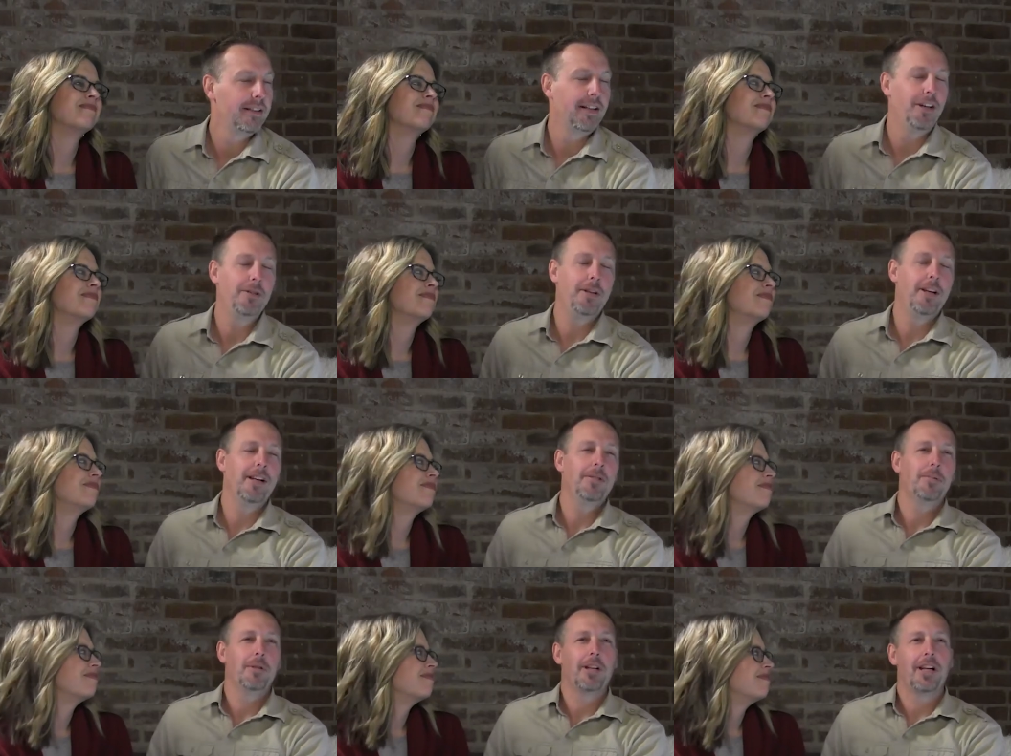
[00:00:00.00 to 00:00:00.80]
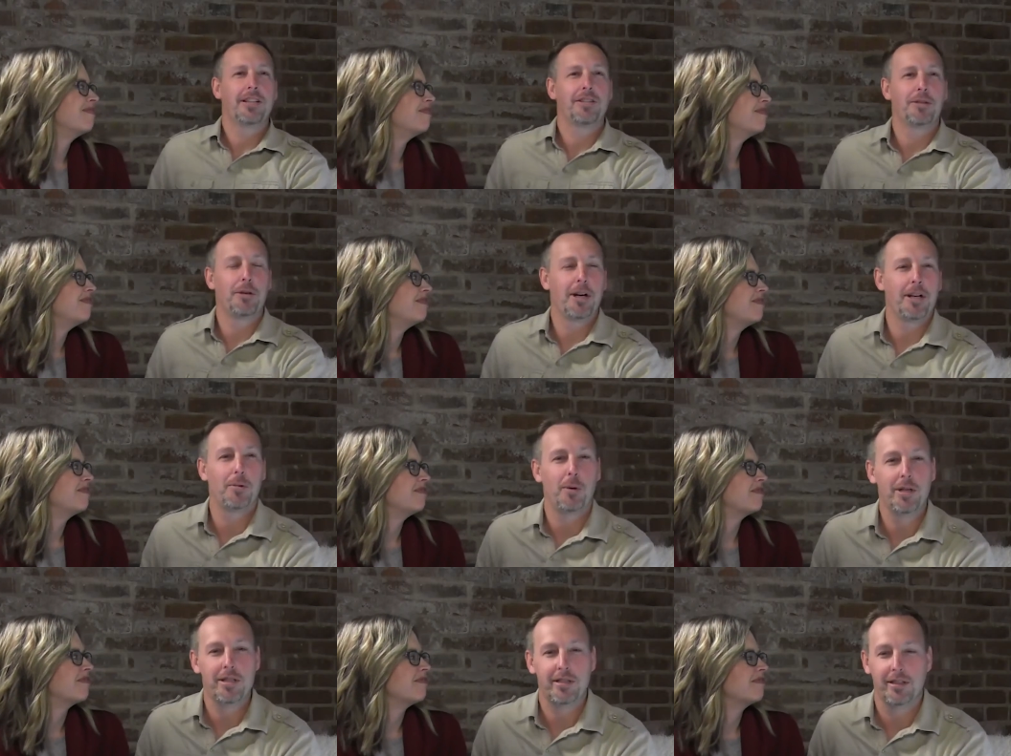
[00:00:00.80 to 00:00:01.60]
Speaker 1: Okay, well, that's a great
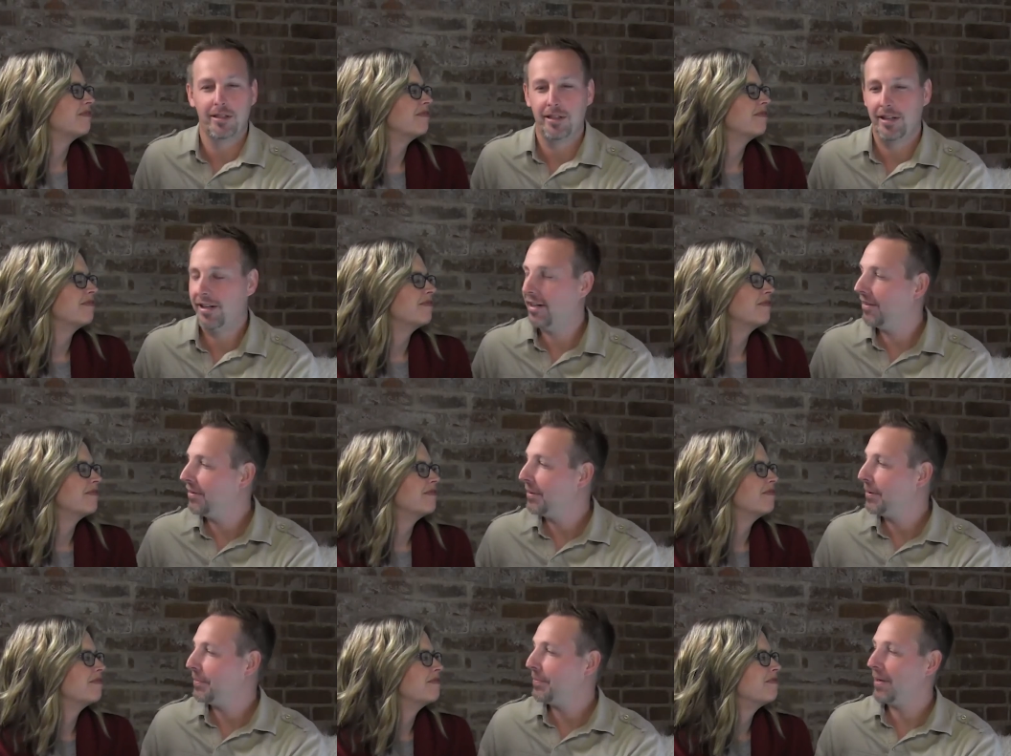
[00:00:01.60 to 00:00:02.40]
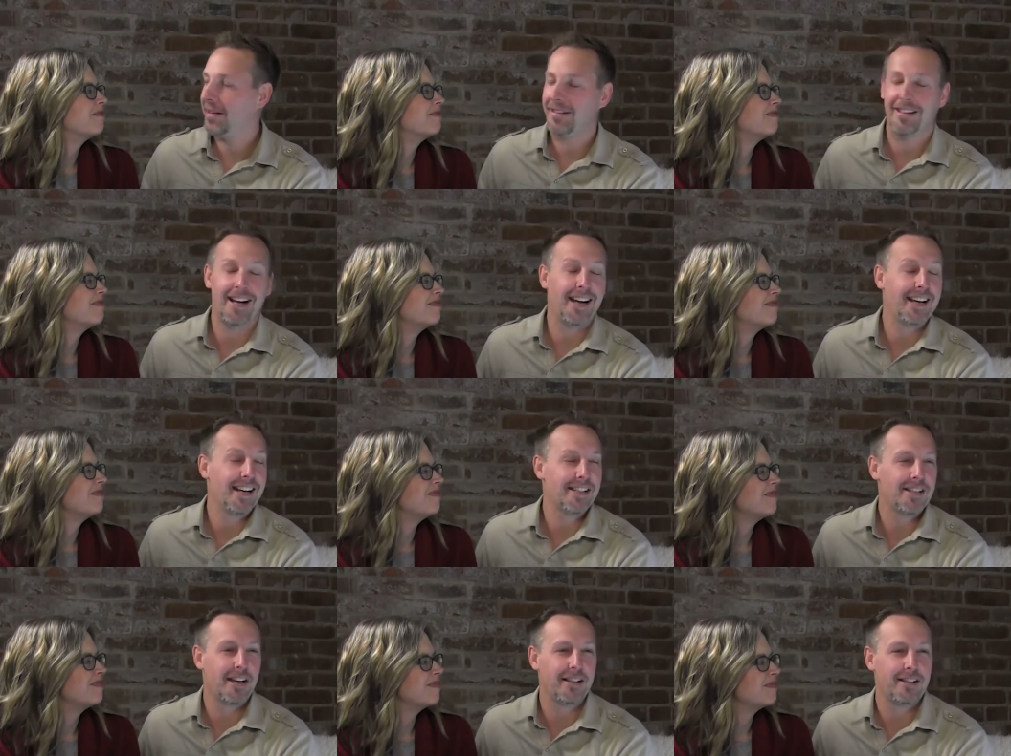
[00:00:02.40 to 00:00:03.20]
question. Um, I, I,
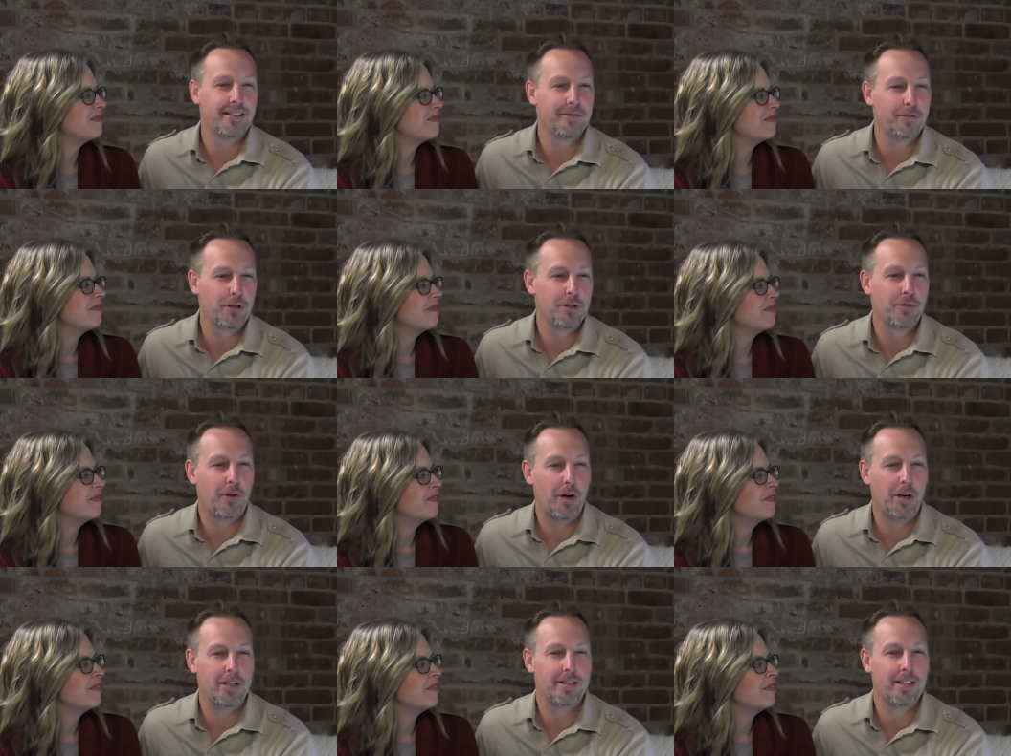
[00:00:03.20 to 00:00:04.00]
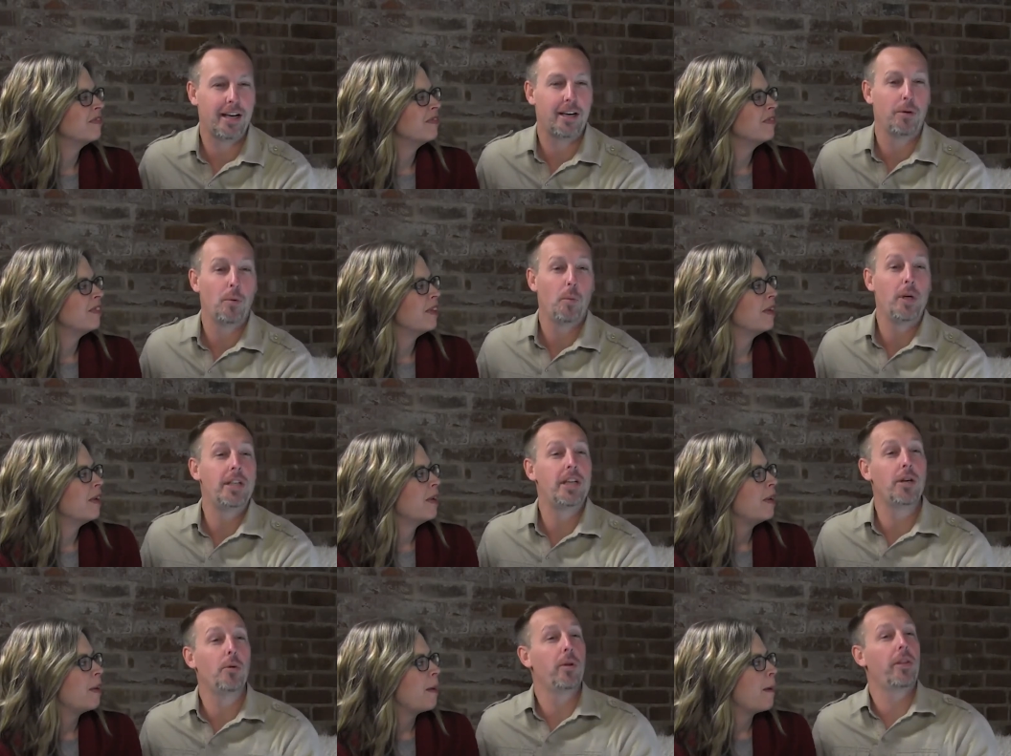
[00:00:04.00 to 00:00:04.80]
guess I first of all I'd say we
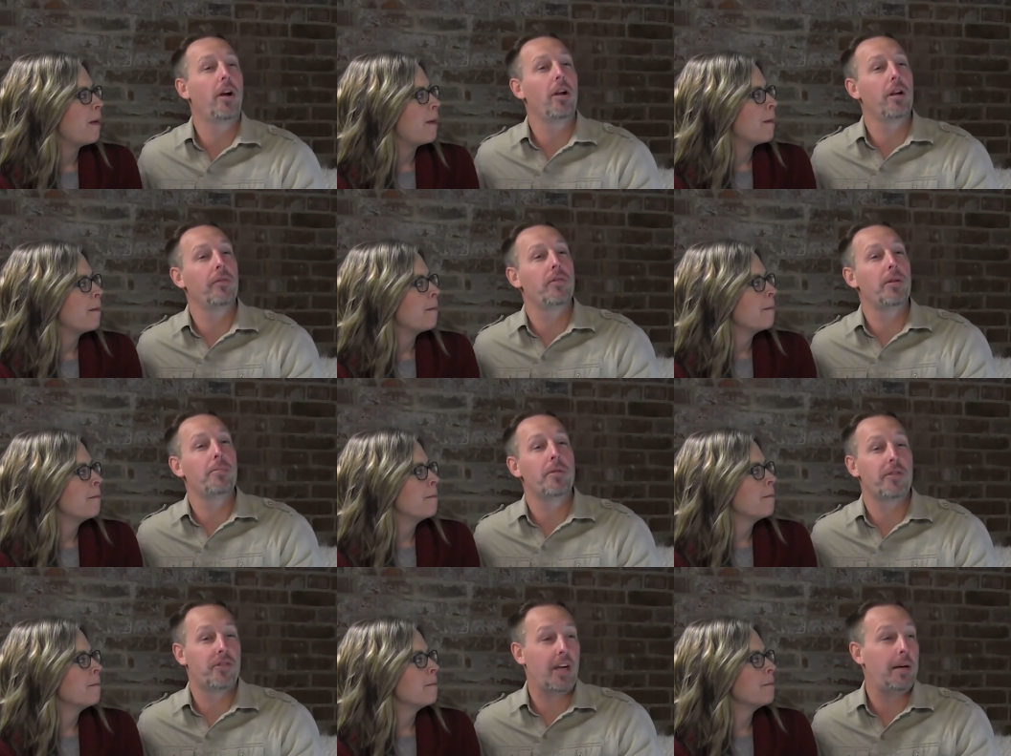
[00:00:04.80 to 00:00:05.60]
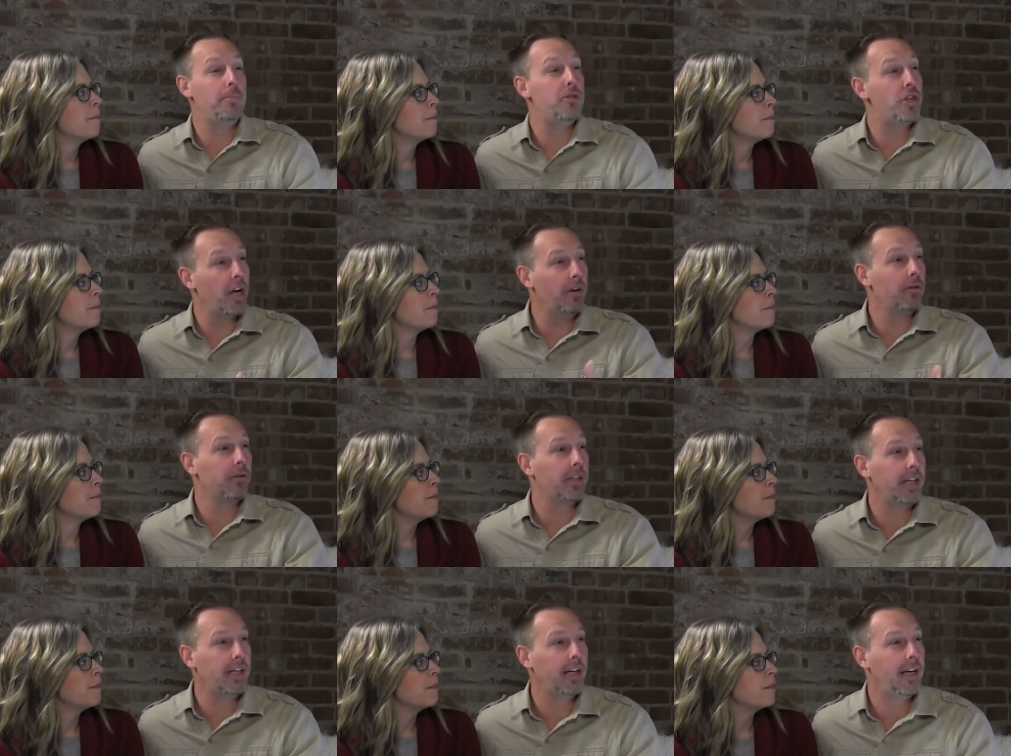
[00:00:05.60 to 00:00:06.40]
deal with all of them the same
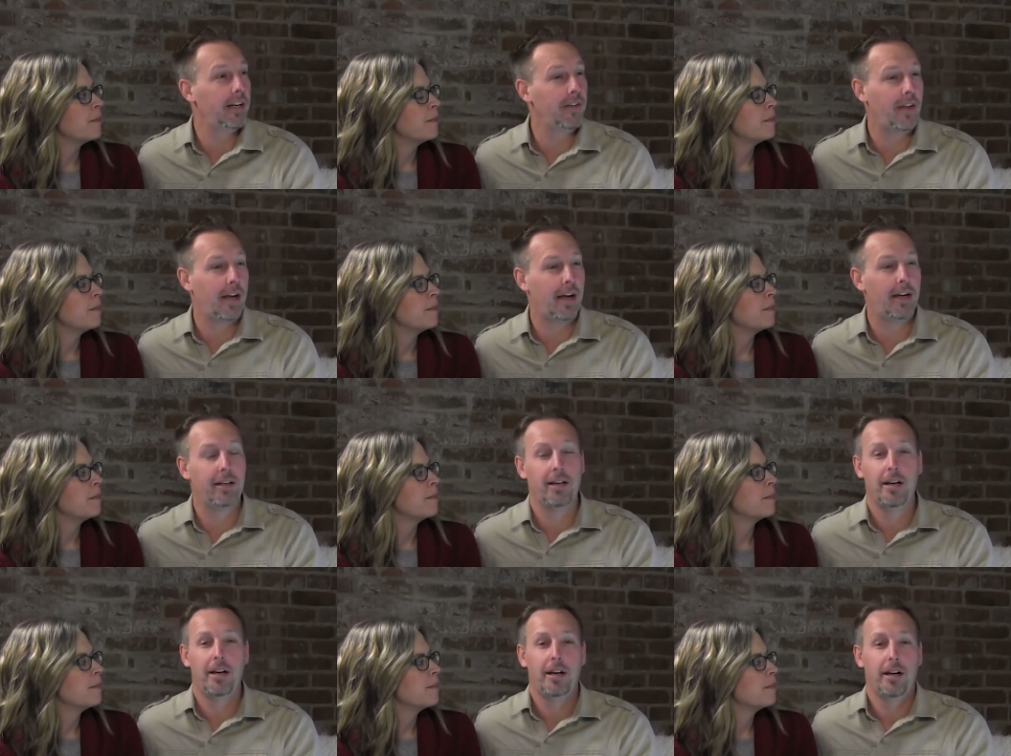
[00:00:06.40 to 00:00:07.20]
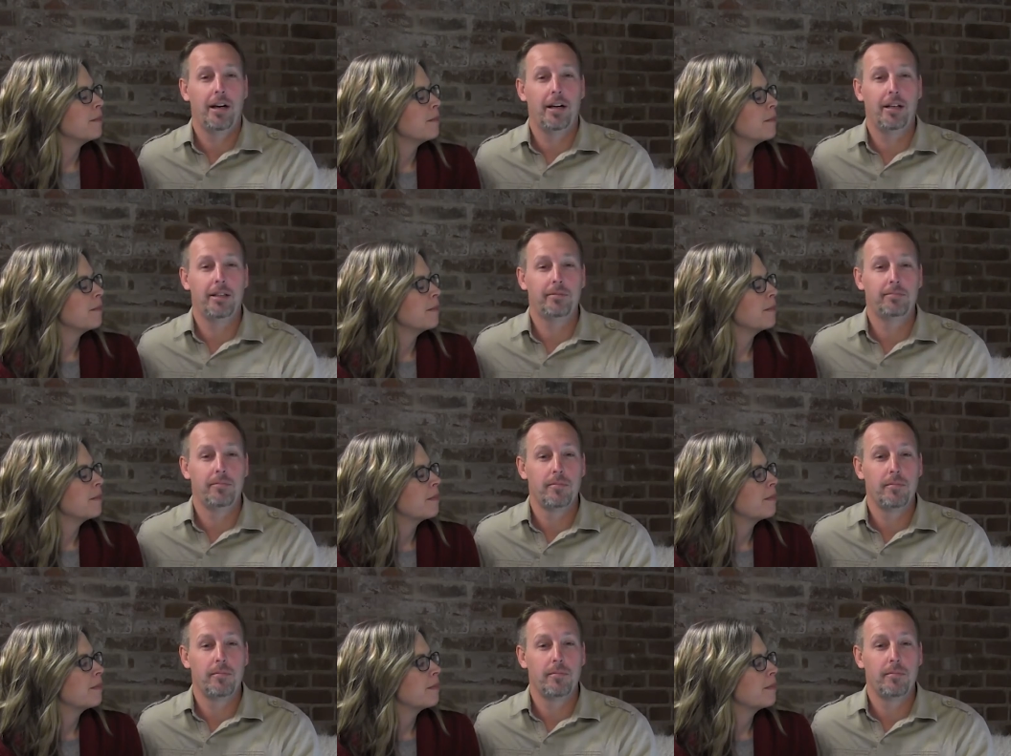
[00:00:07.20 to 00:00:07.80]
generally in that uh,